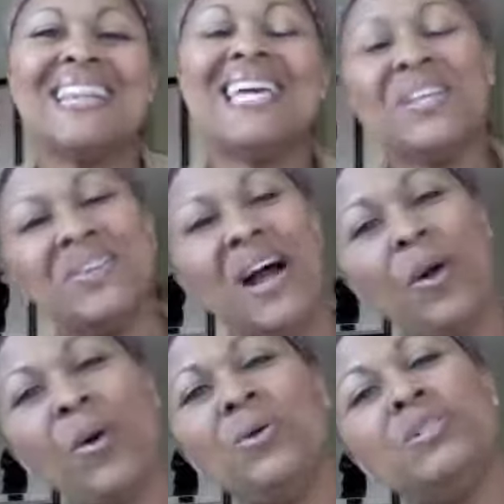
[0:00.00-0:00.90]
Then you
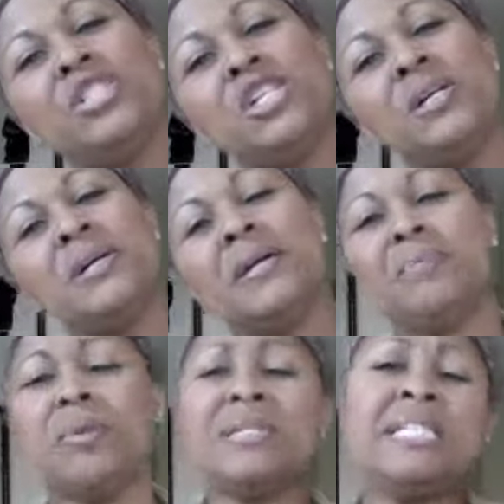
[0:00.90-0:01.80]
got older
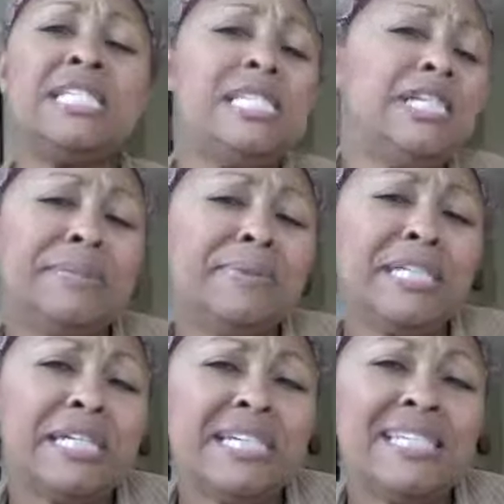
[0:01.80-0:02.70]
and more
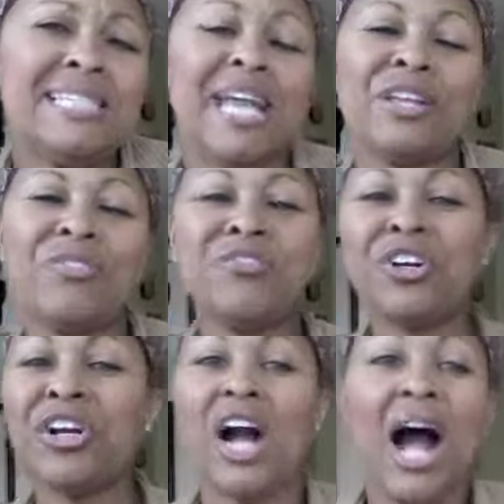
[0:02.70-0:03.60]
serious, and you've
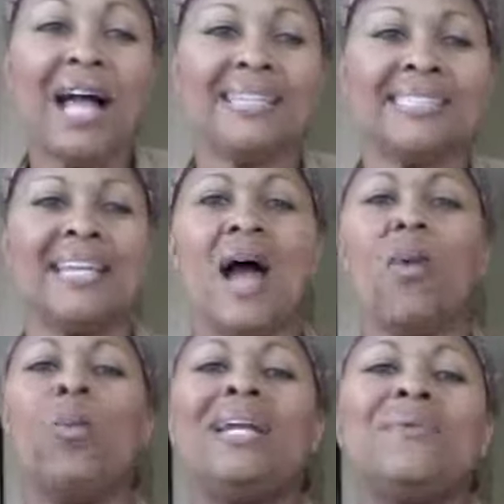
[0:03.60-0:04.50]
forgotten
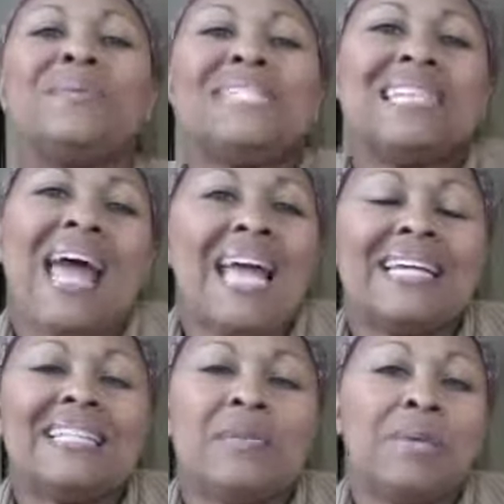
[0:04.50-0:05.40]
what it was
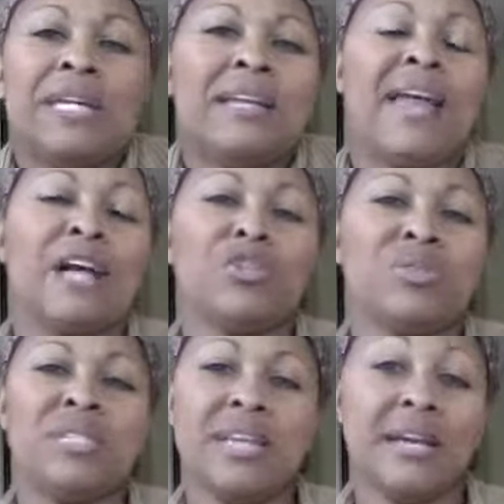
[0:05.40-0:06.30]
like to be in a
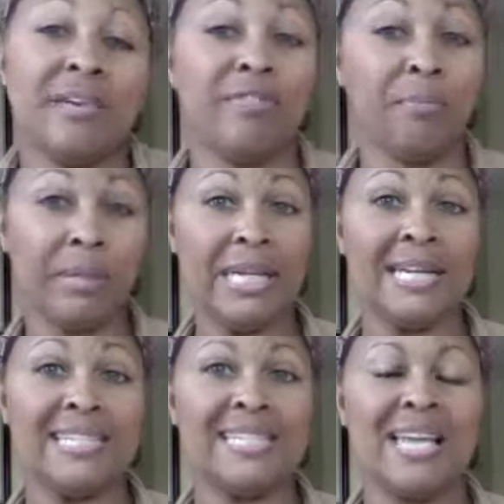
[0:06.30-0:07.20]
natural state of
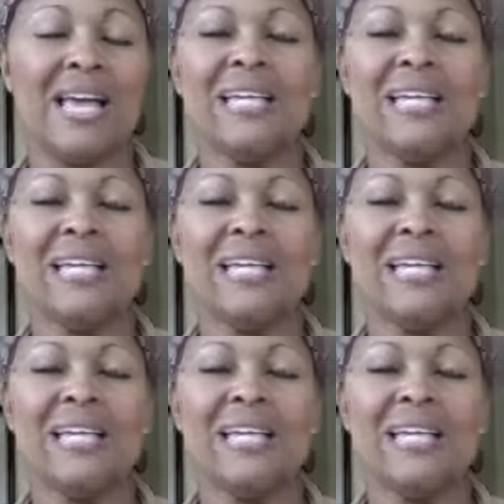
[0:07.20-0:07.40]
bliss.